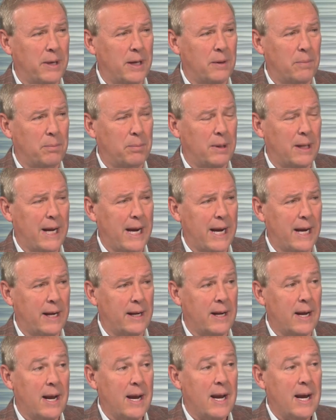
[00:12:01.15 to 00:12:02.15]
been a
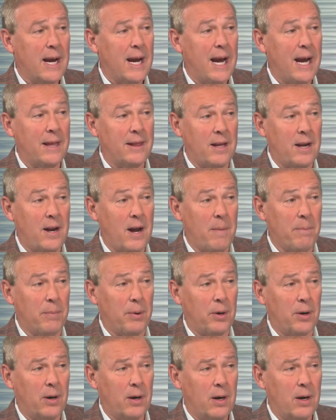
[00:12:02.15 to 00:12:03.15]
plan, and the
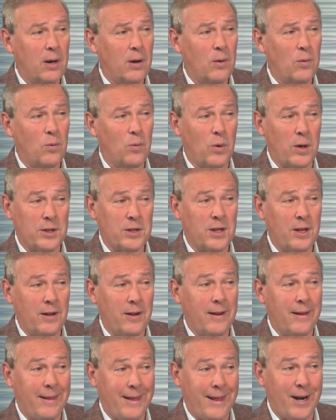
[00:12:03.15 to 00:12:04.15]
number
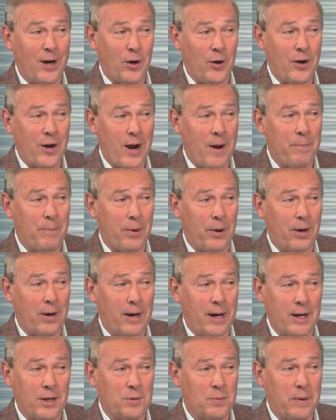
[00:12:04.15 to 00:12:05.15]
wasn't their number,
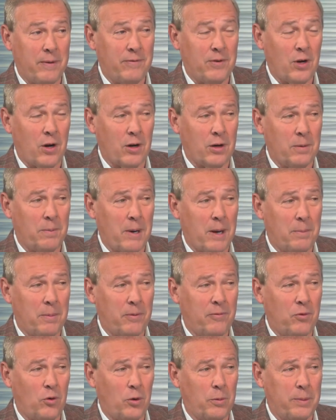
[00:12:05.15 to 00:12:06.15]
as we've talked about
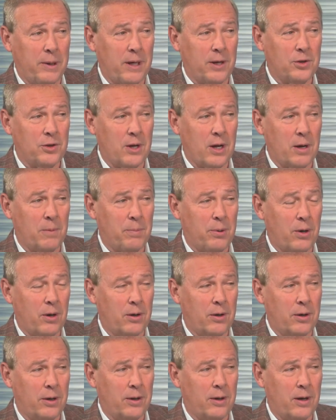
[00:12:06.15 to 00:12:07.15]
before, because you got a
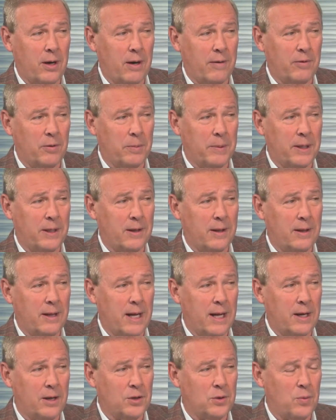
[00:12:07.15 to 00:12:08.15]
partner in the government in
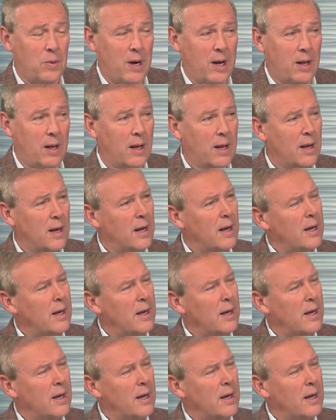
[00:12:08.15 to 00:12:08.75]
that as well.